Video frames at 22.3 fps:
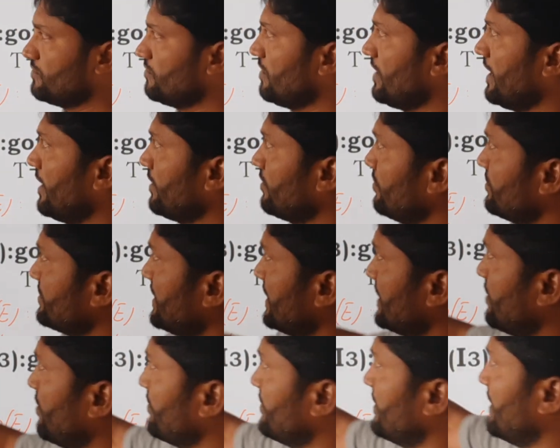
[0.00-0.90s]
we have to
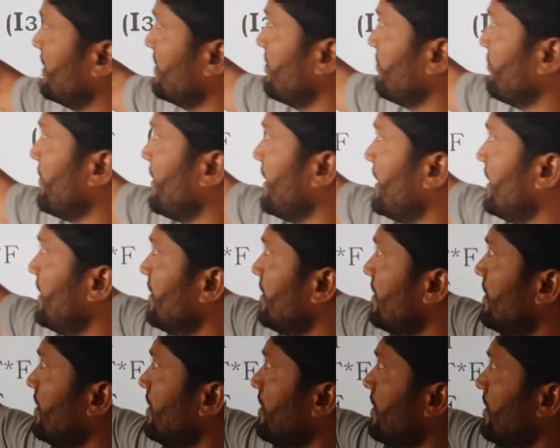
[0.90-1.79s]
check out that
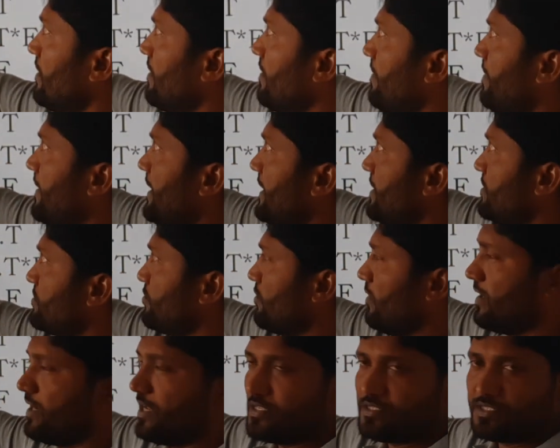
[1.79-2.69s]
where that is
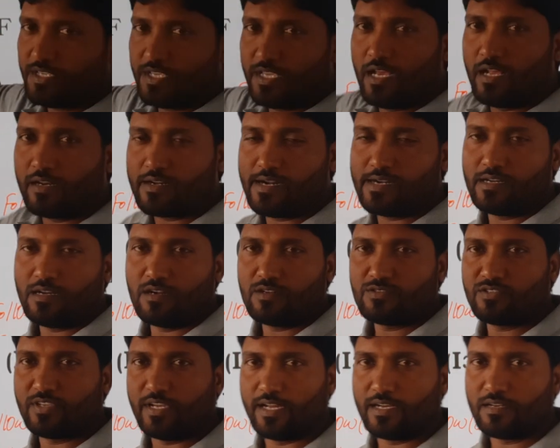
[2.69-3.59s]
called as E on right
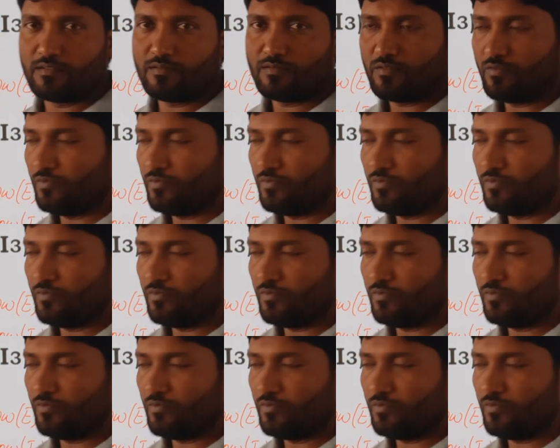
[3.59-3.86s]
hand side.